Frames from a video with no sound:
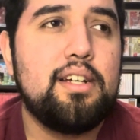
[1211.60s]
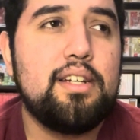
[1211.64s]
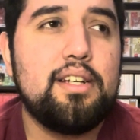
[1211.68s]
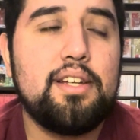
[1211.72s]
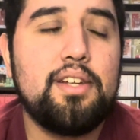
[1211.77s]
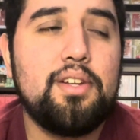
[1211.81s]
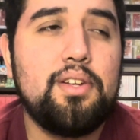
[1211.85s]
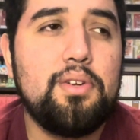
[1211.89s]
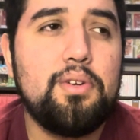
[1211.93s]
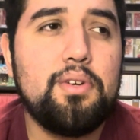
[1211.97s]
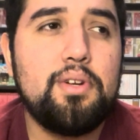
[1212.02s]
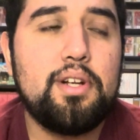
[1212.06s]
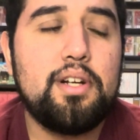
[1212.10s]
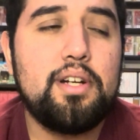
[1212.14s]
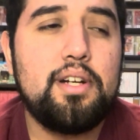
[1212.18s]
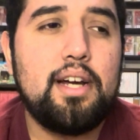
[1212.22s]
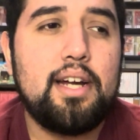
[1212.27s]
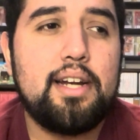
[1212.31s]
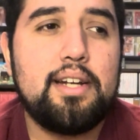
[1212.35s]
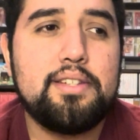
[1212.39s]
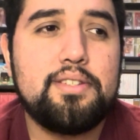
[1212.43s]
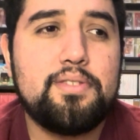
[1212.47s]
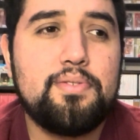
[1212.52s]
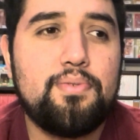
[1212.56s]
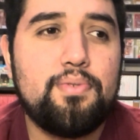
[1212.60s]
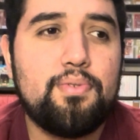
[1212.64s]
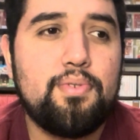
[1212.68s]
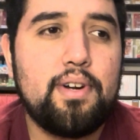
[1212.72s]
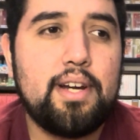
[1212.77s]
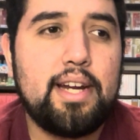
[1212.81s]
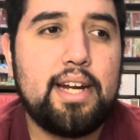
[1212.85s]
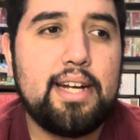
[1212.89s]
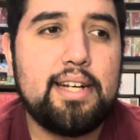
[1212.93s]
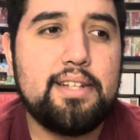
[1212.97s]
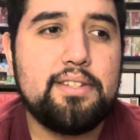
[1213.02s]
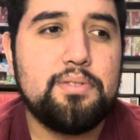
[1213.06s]
you're not as
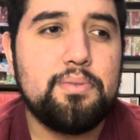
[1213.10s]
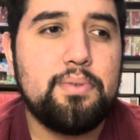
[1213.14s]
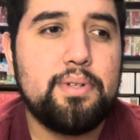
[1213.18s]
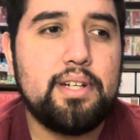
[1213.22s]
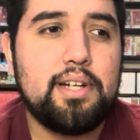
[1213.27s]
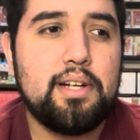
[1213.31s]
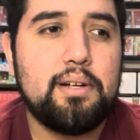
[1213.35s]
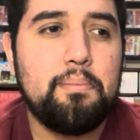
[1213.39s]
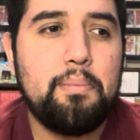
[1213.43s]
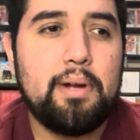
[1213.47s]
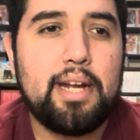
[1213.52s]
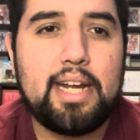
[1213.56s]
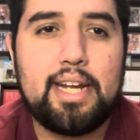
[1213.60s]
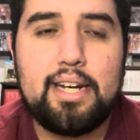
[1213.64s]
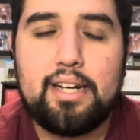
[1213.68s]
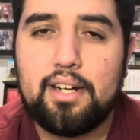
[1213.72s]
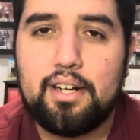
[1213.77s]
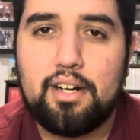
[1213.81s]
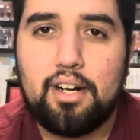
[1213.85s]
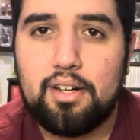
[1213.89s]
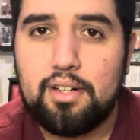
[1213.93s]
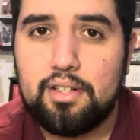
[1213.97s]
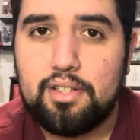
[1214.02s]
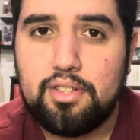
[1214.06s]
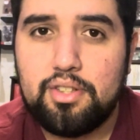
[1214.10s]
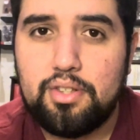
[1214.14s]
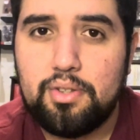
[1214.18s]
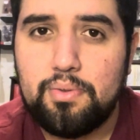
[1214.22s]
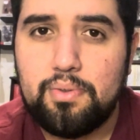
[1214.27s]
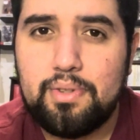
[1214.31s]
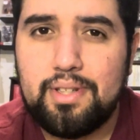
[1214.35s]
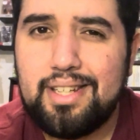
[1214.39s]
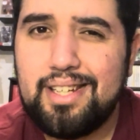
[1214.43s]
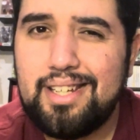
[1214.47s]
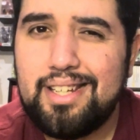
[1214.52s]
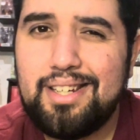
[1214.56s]
free as when you're making a
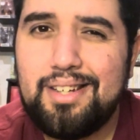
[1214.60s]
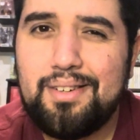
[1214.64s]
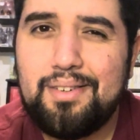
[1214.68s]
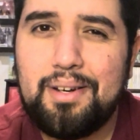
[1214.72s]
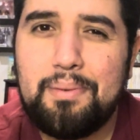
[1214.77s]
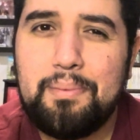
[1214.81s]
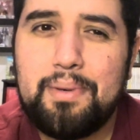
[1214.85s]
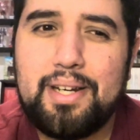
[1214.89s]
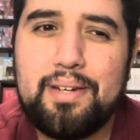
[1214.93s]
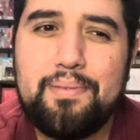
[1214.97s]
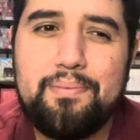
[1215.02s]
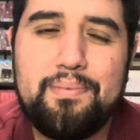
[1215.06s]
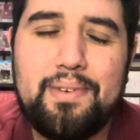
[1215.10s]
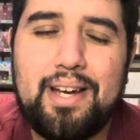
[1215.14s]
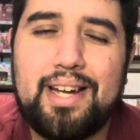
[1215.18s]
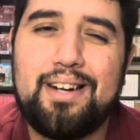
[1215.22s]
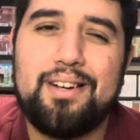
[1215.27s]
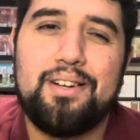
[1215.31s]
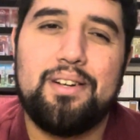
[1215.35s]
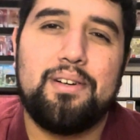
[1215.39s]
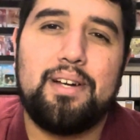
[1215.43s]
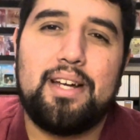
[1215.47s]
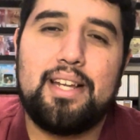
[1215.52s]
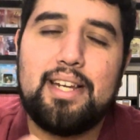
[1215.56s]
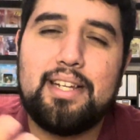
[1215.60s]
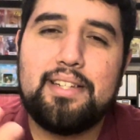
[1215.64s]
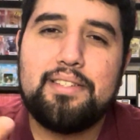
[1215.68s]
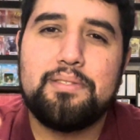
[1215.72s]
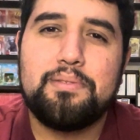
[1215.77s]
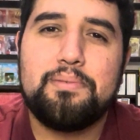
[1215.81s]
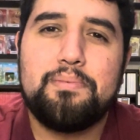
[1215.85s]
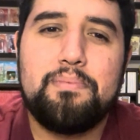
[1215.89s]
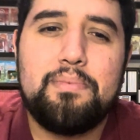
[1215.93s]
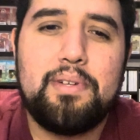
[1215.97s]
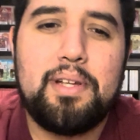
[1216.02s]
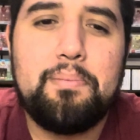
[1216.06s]
cartoon. You know what I mean? I don't know. At
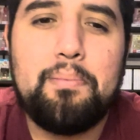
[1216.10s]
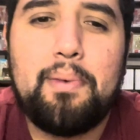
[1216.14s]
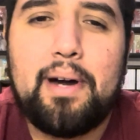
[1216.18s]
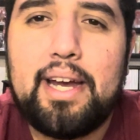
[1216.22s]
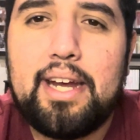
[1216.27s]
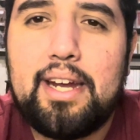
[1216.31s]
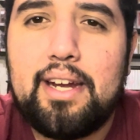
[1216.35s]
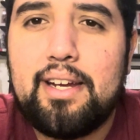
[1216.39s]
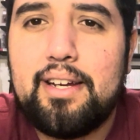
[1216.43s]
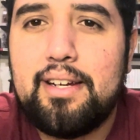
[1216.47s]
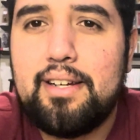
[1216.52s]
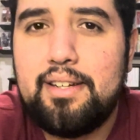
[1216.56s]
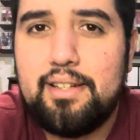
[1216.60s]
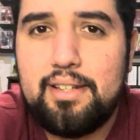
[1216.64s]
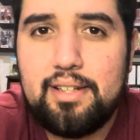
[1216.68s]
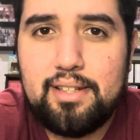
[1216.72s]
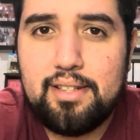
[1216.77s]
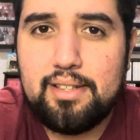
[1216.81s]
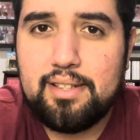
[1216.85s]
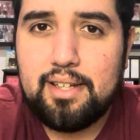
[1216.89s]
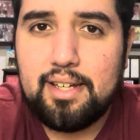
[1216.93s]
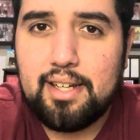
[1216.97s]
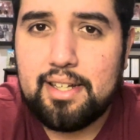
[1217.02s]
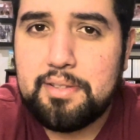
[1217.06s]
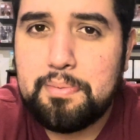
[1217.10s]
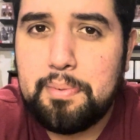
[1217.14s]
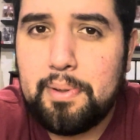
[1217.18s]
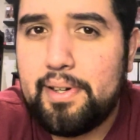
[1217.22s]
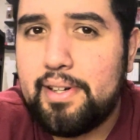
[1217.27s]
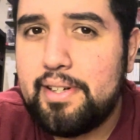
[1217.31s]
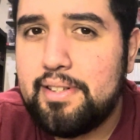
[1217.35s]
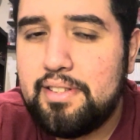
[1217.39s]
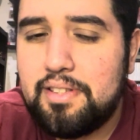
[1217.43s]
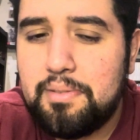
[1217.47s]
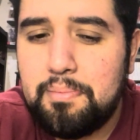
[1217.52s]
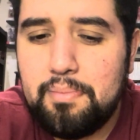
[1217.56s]
least in my
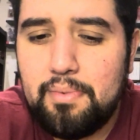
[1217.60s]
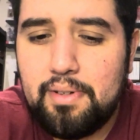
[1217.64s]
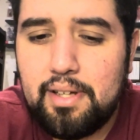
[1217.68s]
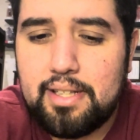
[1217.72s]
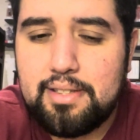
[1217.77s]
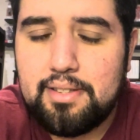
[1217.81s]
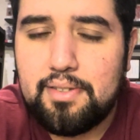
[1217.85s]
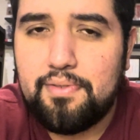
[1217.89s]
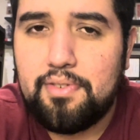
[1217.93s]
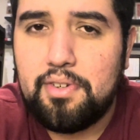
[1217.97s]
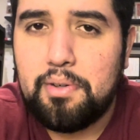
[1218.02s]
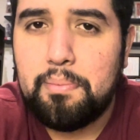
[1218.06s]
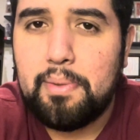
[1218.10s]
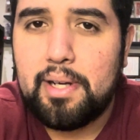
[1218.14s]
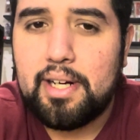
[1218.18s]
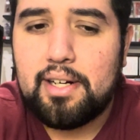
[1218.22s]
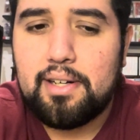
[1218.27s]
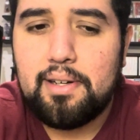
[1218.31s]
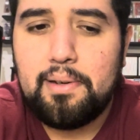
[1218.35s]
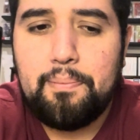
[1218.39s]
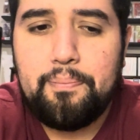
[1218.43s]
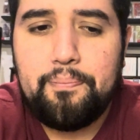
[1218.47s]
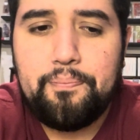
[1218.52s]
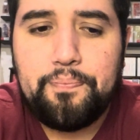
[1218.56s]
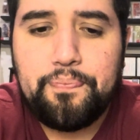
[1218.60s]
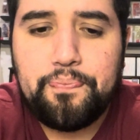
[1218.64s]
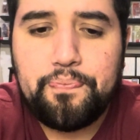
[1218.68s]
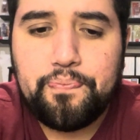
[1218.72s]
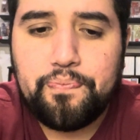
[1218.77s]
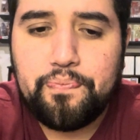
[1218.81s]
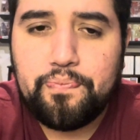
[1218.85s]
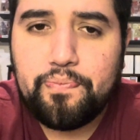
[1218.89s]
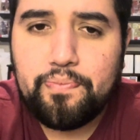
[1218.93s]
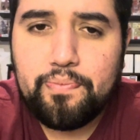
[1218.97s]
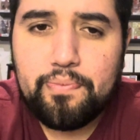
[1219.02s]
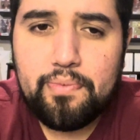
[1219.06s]
experience as a filmmaker
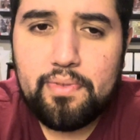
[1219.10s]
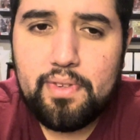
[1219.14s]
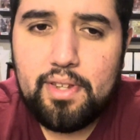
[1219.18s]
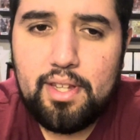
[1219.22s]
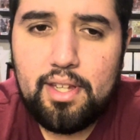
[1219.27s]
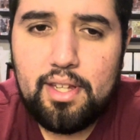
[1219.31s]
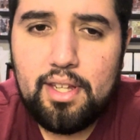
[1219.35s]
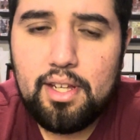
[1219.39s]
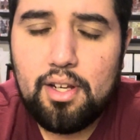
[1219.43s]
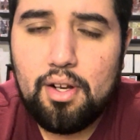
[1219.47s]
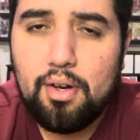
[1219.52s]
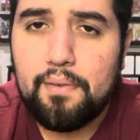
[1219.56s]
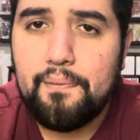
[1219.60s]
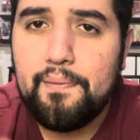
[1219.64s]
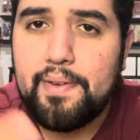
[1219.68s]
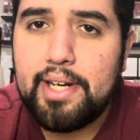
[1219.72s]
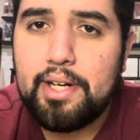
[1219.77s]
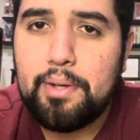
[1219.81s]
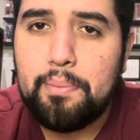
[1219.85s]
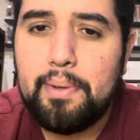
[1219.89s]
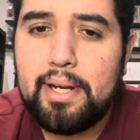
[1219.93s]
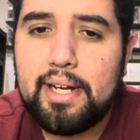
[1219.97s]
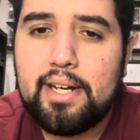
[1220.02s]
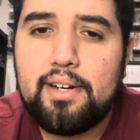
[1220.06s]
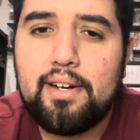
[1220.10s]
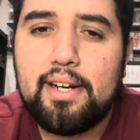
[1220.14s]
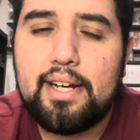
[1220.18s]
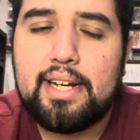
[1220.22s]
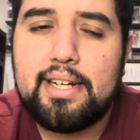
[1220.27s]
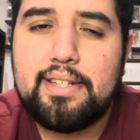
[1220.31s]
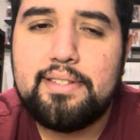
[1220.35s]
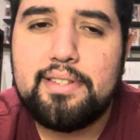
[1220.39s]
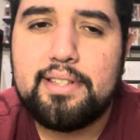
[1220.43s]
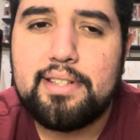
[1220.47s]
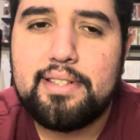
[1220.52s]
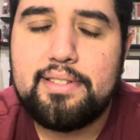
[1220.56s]
or video maker, I
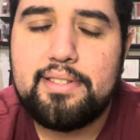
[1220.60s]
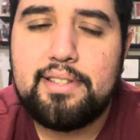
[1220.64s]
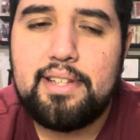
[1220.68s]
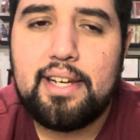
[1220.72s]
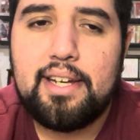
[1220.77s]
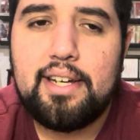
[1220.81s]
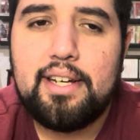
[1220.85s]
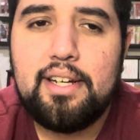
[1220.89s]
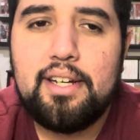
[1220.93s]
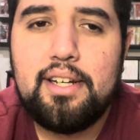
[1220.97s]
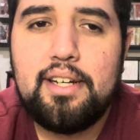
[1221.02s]
guess you could say.